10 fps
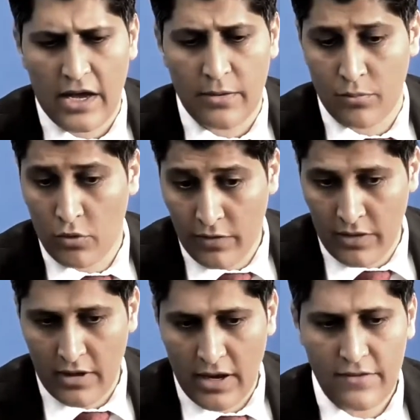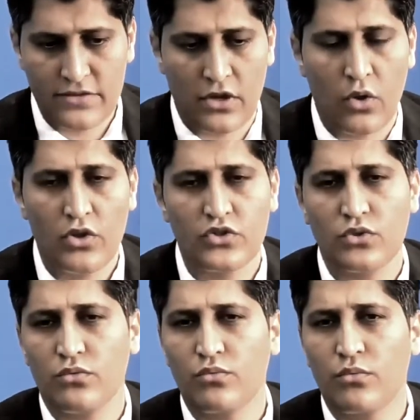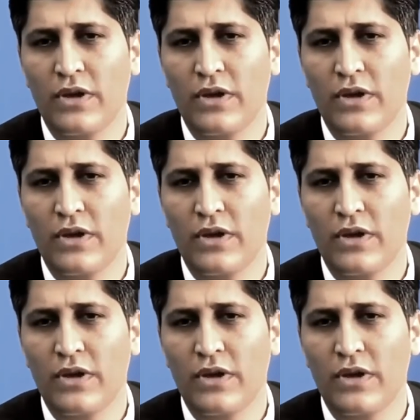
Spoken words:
improving their lives, and also